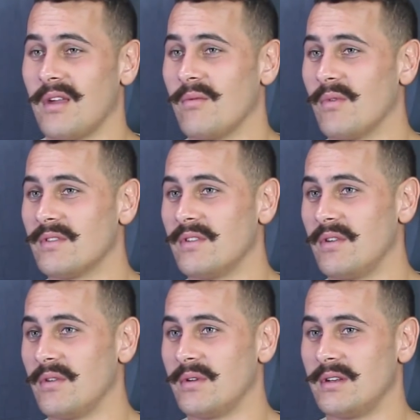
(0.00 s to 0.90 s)
what to
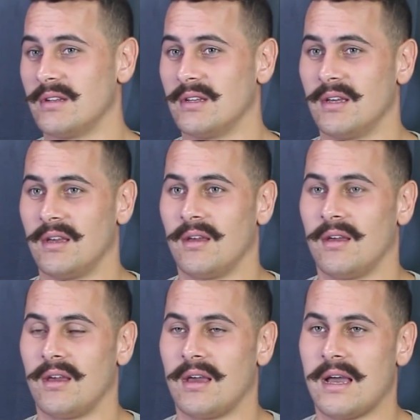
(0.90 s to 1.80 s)
do, and
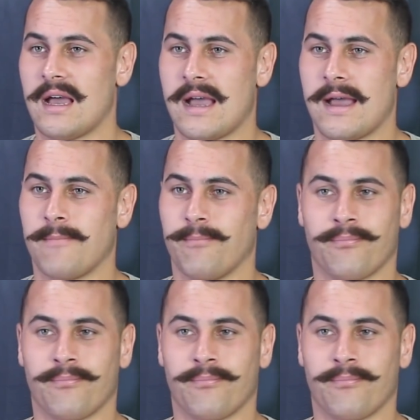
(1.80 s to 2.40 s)
I